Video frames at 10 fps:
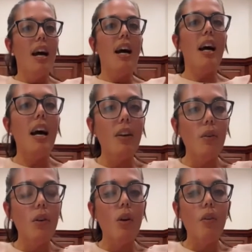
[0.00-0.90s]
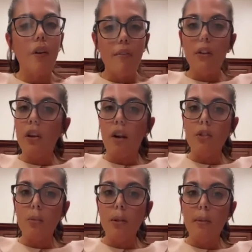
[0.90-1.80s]
I don't know if I feel
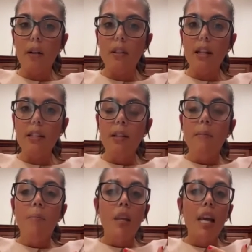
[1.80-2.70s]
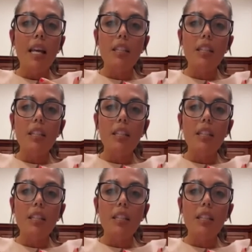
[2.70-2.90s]
comfortable about this, it's